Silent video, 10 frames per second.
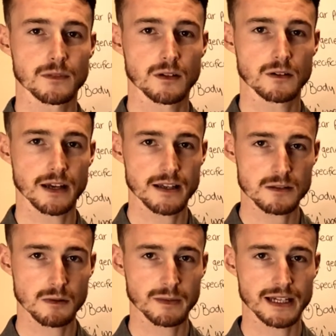Okay, so
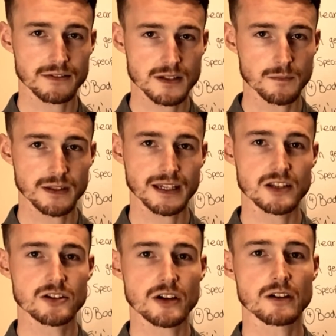when we have something in
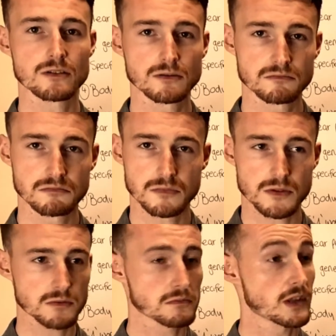general,
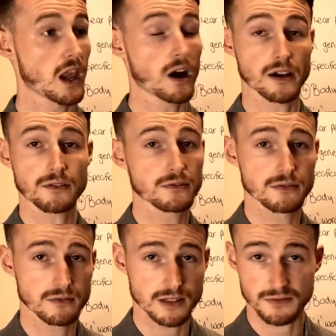life
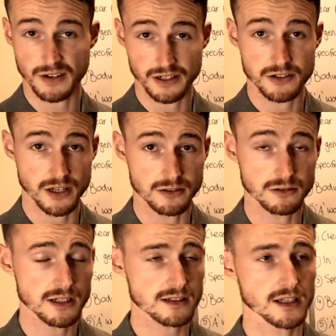is very general,
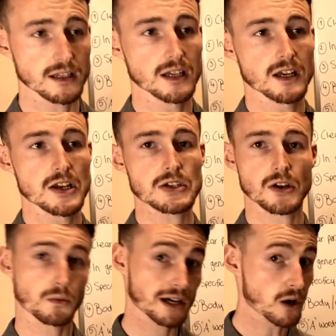isn't it? So
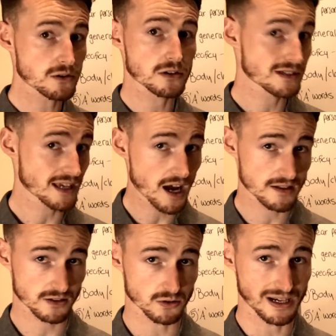we're going to use the
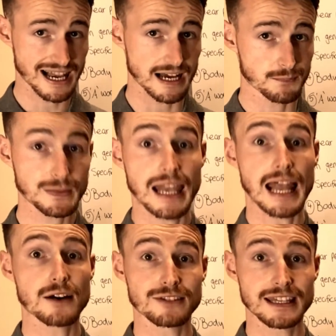article la.
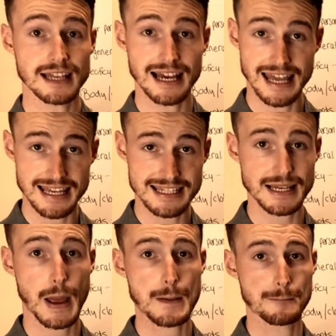La vida es
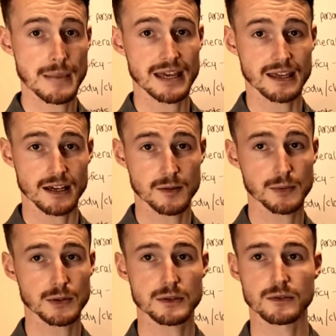bella,
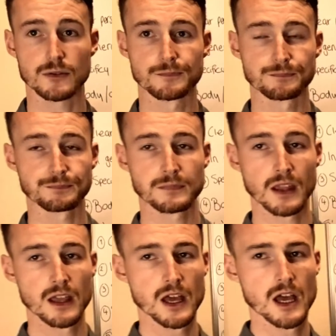beautiful.
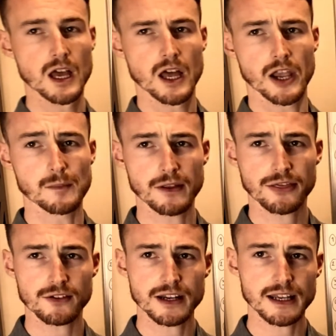Number
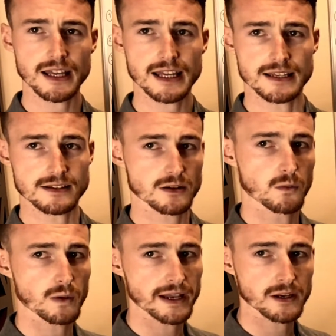3 is
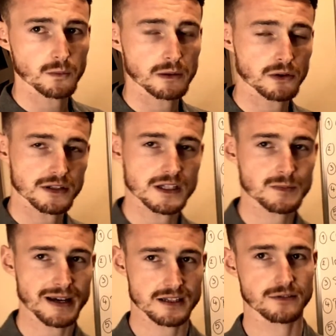when we want to
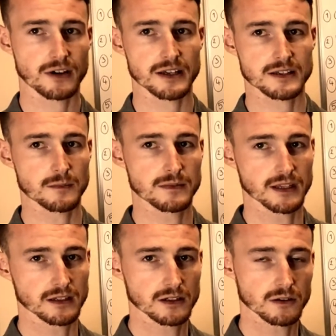specify something,
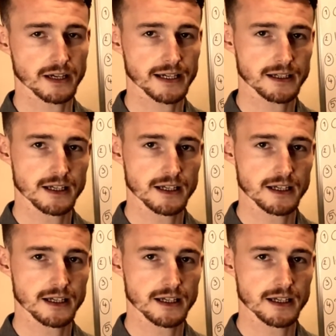okay?